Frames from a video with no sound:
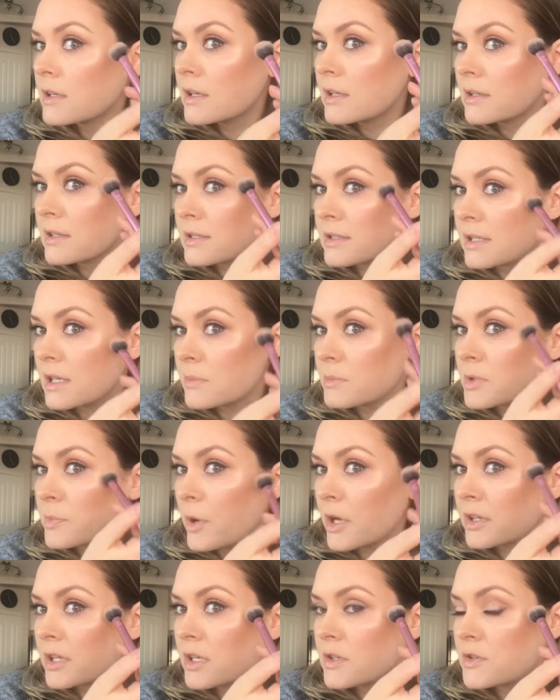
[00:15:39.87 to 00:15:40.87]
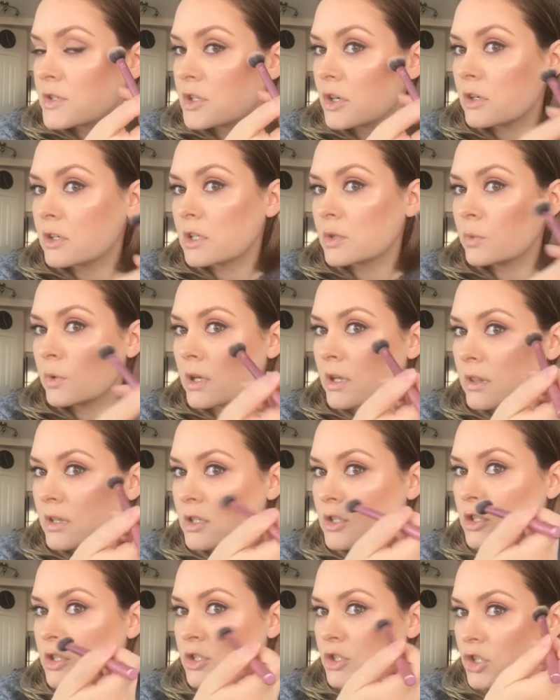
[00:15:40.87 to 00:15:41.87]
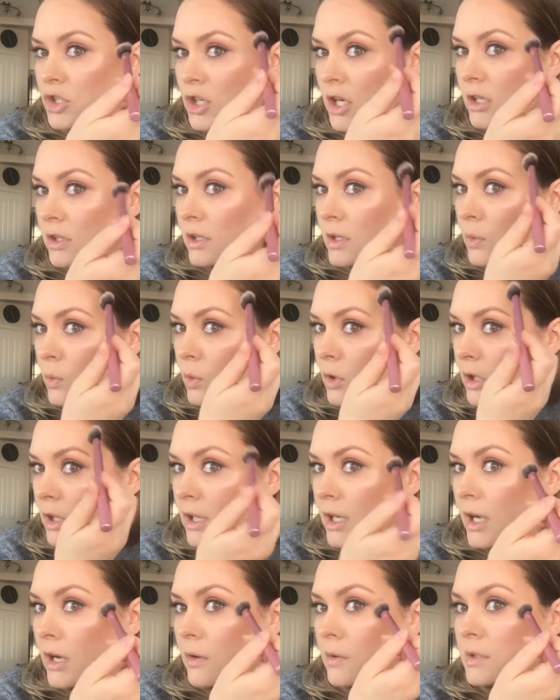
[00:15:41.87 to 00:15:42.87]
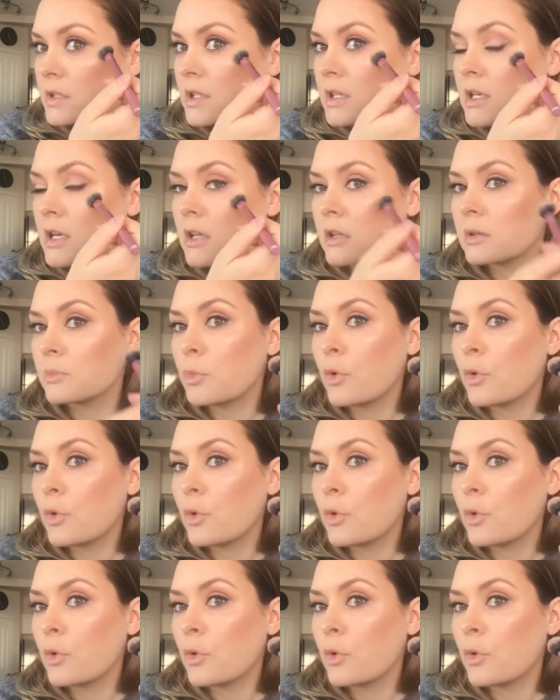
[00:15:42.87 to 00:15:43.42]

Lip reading: the same spot that you started with and just gently work out to the other